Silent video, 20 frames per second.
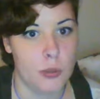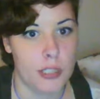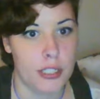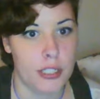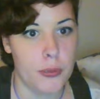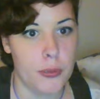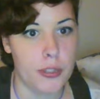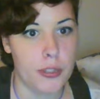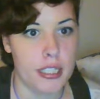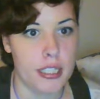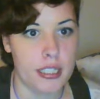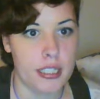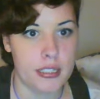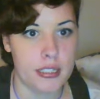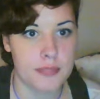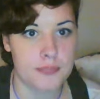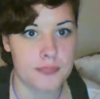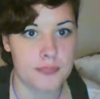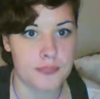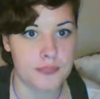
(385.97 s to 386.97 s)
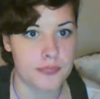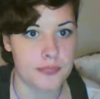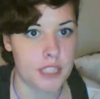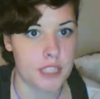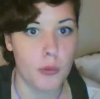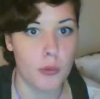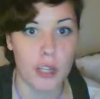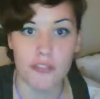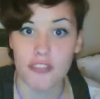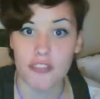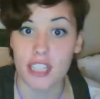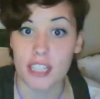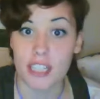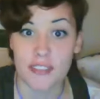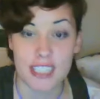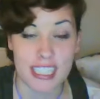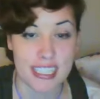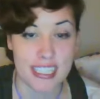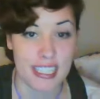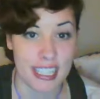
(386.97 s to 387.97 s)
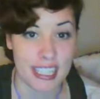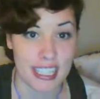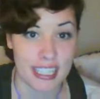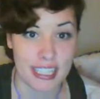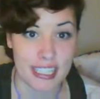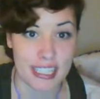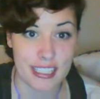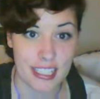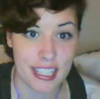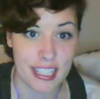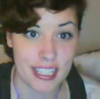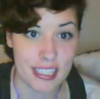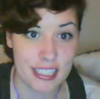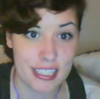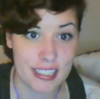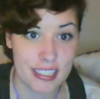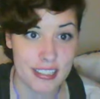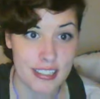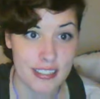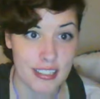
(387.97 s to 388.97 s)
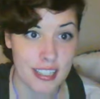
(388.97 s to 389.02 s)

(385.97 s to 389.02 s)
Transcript: Joke. One for even, like, kids.